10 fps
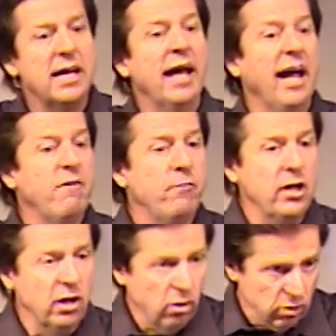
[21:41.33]
every
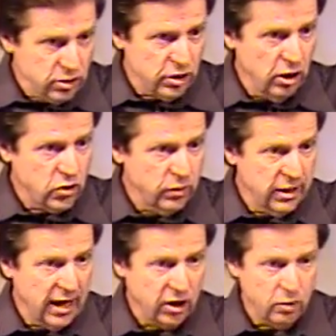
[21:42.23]
local church within
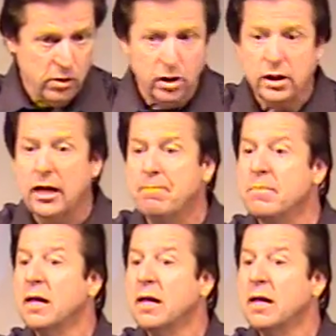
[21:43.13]
our community,